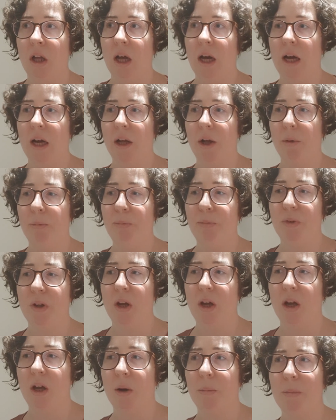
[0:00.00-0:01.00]

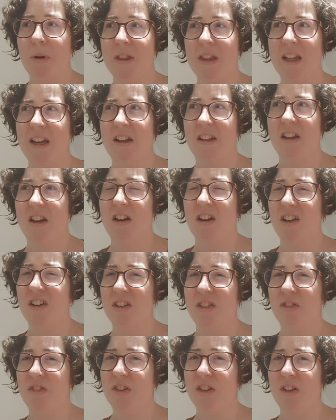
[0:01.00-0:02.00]
But then in the
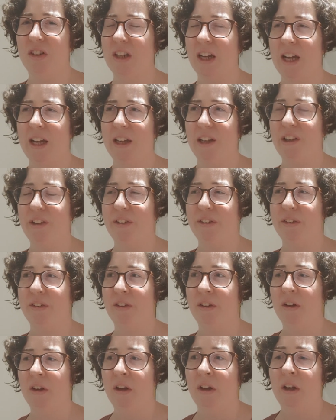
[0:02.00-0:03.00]
last few days,
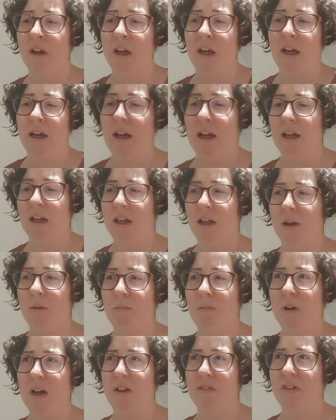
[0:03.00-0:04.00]

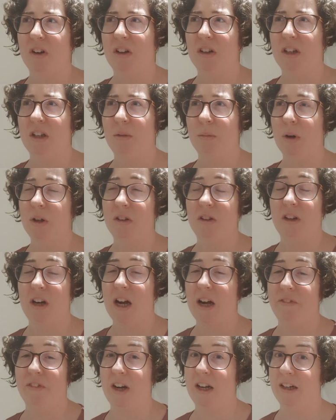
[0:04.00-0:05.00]
I've only, well, today I
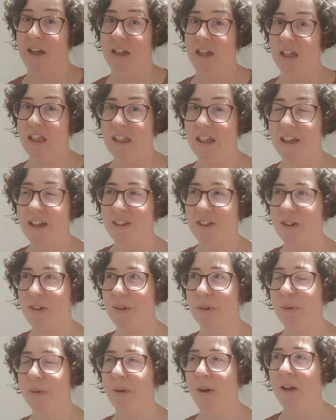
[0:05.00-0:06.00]
haven't had any at
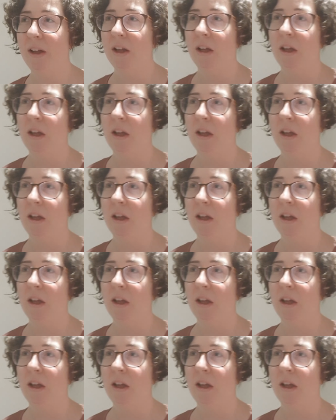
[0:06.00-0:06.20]
all.